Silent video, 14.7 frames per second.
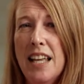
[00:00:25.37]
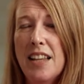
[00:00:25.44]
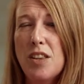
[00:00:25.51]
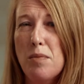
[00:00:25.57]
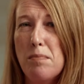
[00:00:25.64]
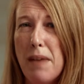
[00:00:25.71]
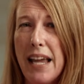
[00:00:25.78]

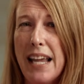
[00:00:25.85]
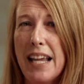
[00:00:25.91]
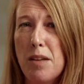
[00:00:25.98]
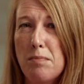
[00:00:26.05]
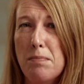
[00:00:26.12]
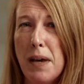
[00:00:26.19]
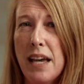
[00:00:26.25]
that may
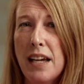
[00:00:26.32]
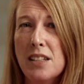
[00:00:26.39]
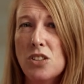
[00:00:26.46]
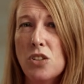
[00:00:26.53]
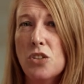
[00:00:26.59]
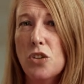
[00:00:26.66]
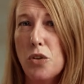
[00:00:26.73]
impact
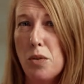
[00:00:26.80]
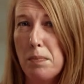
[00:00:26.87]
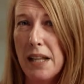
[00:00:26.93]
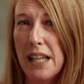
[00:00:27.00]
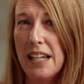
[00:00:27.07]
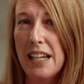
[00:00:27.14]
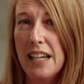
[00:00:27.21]
on your
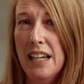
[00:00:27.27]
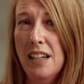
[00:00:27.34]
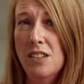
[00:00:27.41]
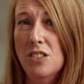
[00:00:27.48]
ability